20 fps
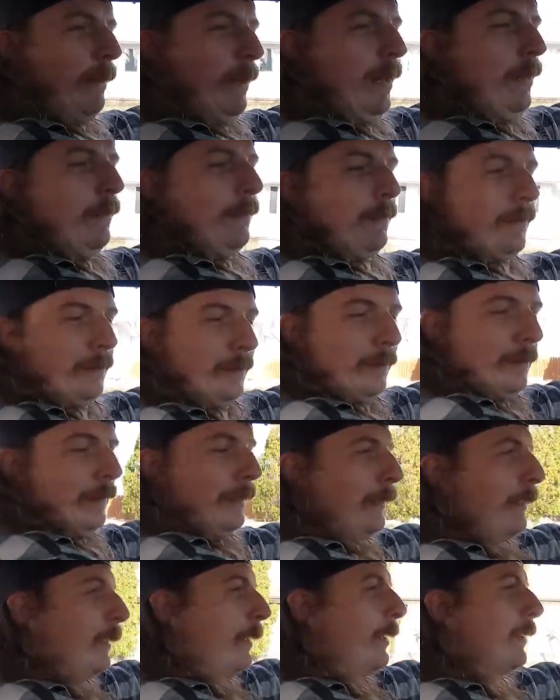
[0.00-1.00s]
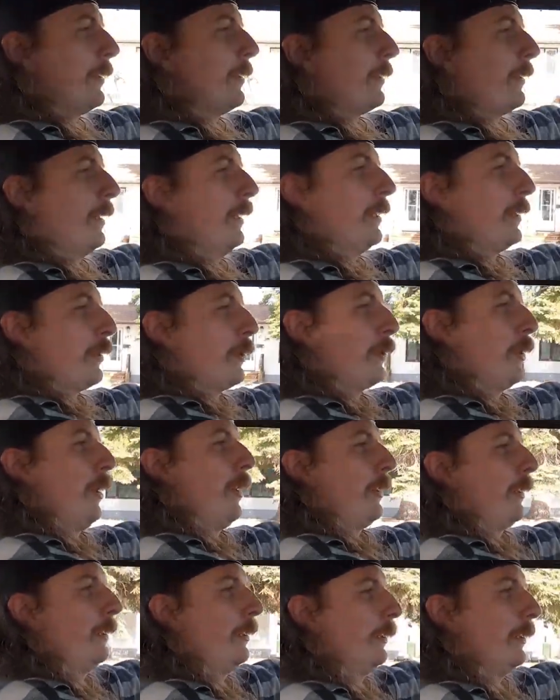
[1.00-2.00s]
Wow. This is like
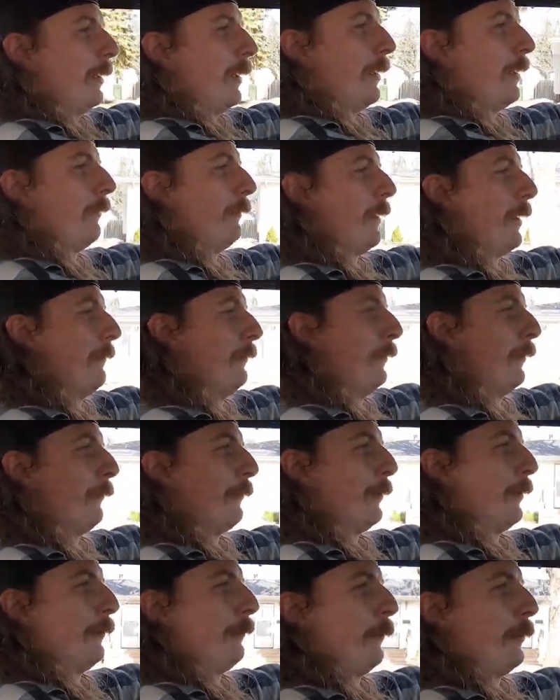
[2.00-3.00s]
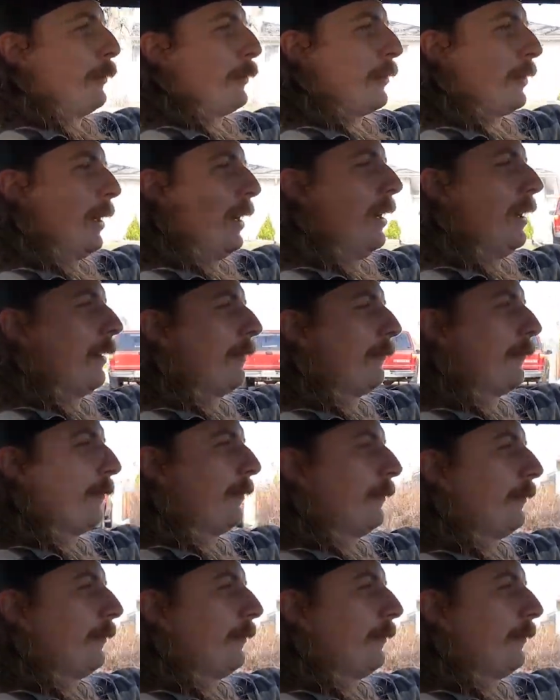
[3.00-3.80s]
shockingly uneventful for a first drive.